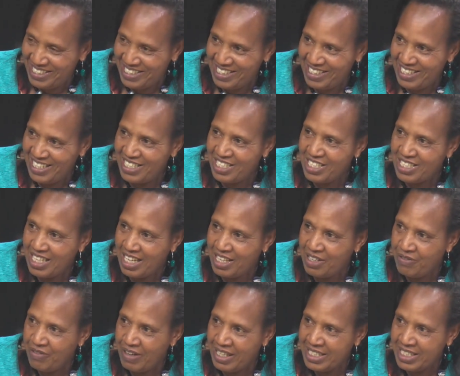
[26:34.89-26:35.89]
The
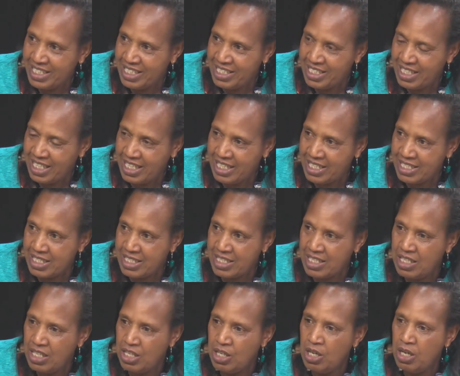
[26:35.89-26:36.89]
disadvantage is
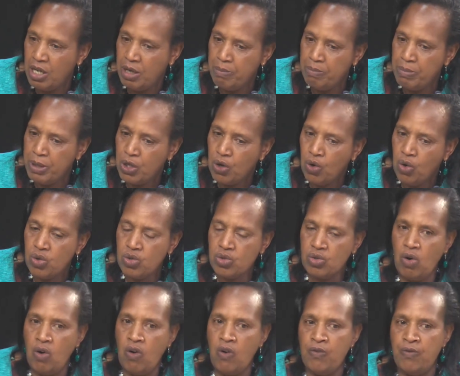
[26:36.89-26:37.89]
because
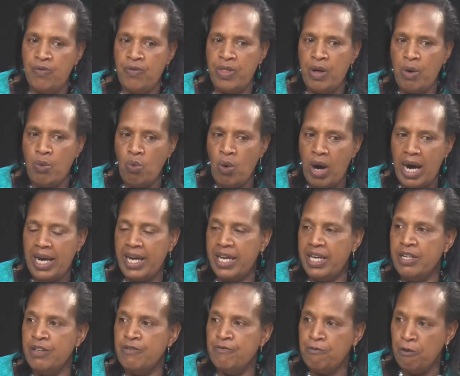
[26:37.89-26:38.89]
of the work
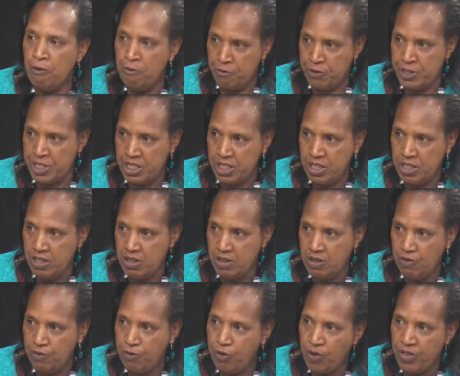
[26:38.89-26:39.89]
involved
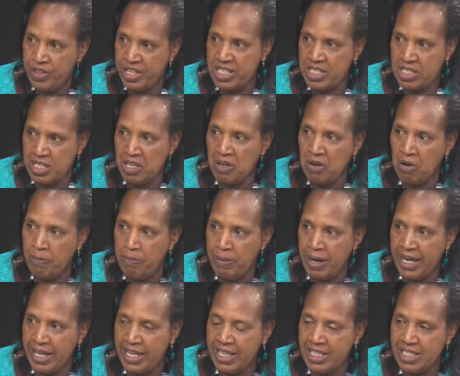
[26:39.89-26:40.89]
for this single
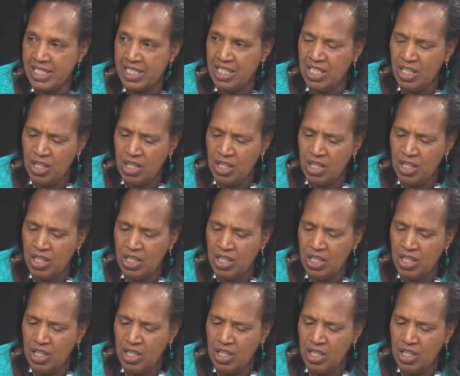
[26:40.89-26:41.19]
parent,